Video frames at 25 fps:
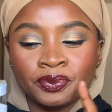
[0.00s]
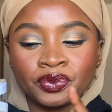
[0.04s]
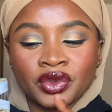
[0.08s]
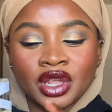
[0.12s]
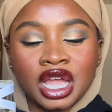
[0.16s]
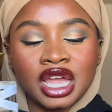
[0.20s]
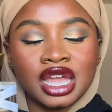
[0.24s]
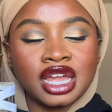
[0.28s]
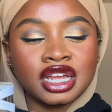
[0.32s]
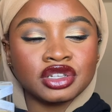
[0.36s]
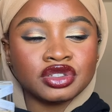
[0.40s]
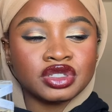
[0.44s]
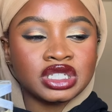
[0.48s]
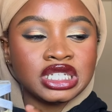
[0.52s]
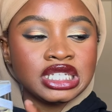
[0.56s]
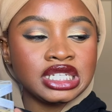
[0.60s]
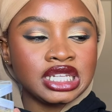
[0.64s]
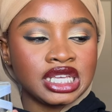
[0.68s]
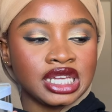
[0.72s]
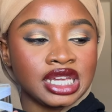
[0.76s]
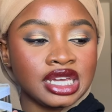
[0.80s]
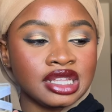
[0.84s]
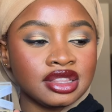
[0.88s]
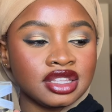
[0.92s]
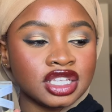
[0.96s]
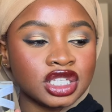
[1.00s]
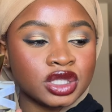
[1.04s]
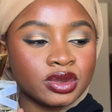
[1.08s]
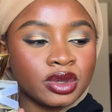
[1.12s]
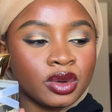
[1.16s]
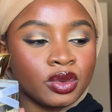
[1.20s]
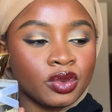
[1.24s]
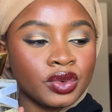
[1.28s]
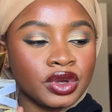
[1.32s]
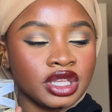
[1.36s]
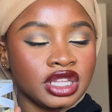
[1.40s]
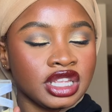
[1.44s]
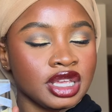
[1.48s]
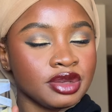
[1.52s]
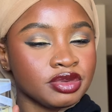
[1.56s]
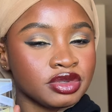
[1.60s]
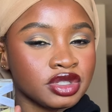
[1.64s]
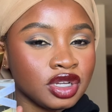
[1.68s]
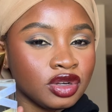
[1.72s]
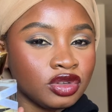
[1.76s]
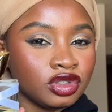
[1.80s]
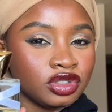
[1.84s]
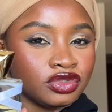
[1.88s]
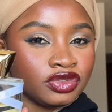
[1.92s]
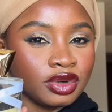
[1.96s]
I actually layered this one with
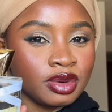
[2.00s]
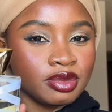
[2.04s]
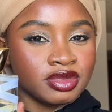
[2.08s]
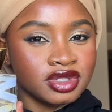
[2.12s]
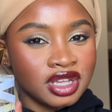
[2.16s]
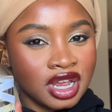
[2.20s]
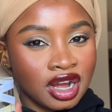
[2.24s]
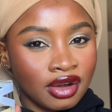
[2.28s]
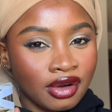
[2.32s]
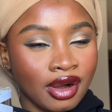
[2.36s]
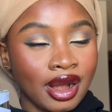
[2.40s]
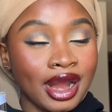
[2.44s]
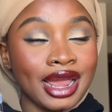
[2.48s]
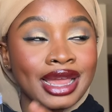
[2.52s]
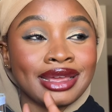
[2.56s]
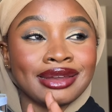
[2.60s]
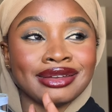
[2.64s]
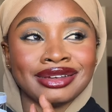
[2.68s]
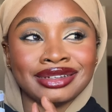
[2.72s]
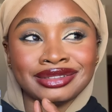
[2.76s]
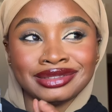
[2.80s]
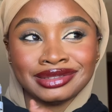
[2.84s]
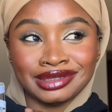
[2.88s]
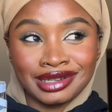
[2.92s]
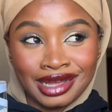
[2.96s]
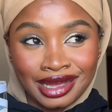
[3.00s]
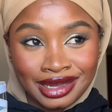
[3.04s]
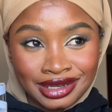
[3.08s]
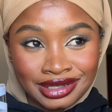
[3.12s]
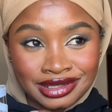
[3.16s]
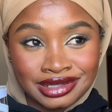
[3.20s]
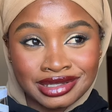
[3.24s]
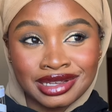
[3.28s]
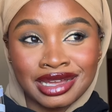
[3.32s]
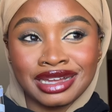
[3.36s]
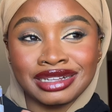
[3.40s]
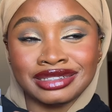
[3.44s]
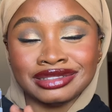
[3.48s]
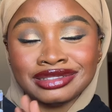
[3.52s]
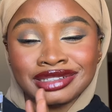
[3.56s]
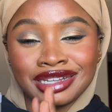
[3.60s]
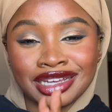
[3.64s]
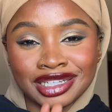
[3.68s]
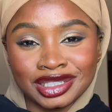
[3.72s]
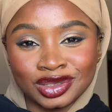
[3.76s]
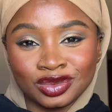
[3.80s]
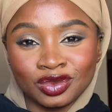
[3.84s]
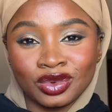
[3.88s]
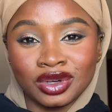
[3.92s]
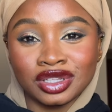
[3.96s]
Hipster Oud from Zara, and I
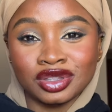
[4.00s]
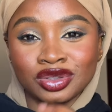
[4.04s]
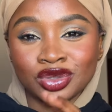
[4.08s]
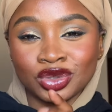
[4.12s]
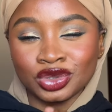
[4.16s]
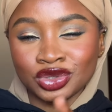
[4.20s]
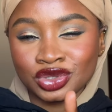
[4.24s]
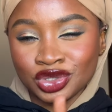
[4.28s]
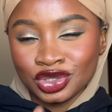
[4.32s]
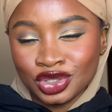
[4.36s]
liked what those